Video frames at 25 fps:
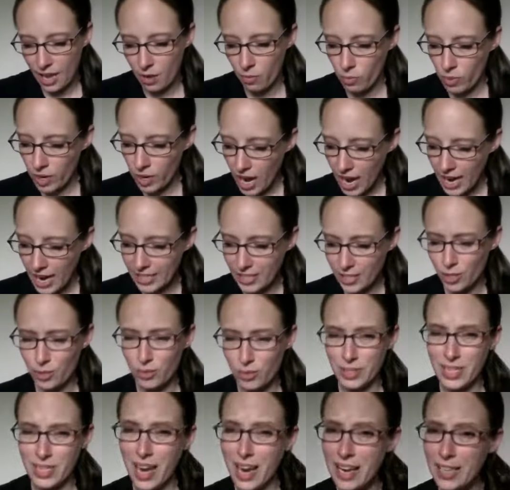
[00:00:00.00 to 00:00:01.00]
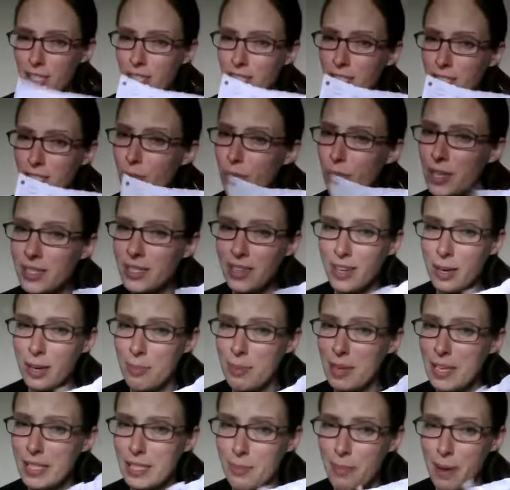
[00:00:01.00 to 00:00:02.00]
And what I do is I just do this on a
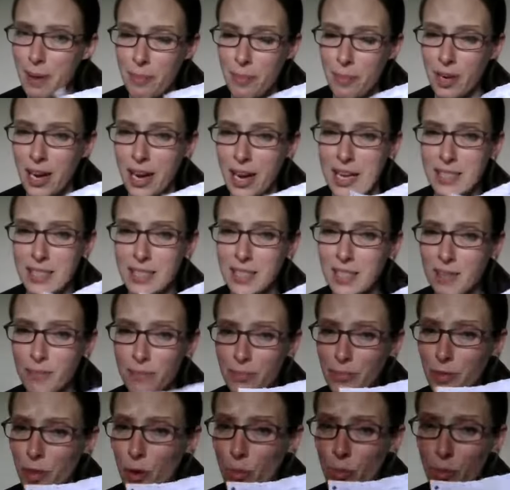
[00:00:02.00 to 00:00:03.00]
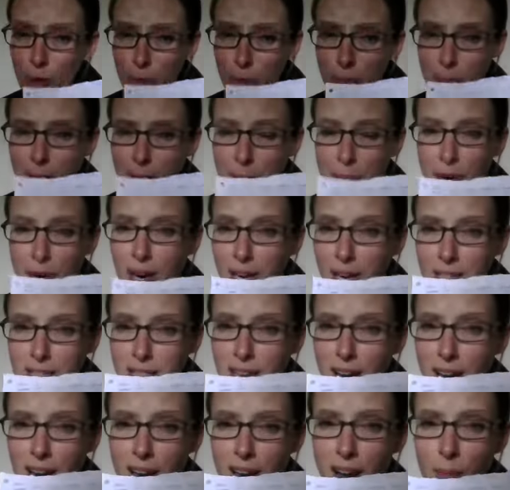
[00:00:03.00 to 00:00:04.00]
piece of paper, guys, a notebook paper. It's
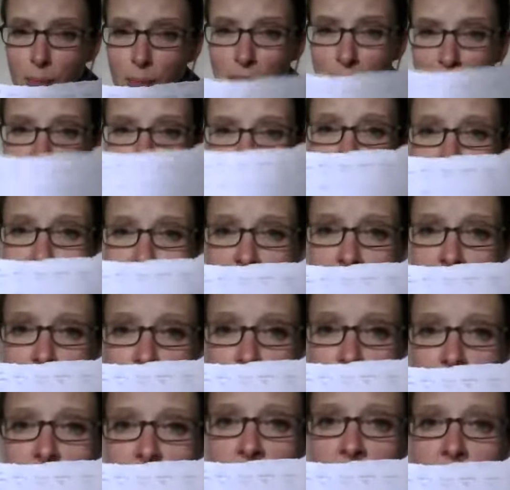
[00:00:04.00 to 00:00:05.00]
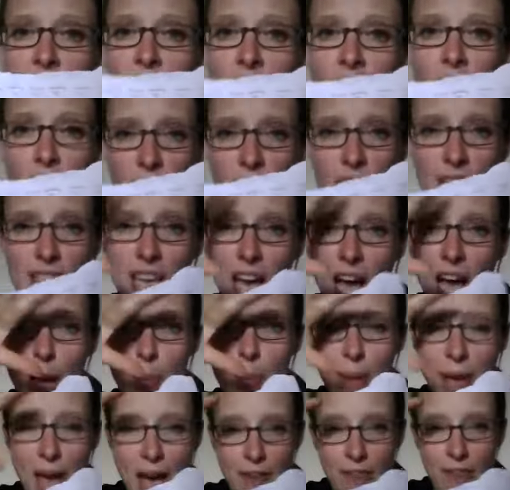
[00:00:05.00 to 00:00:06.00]
not complicated. Actually, on the top
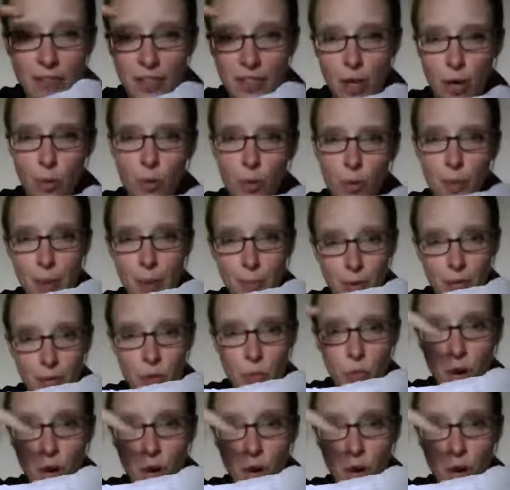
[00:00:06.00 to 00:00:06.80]
half of the notebook paper is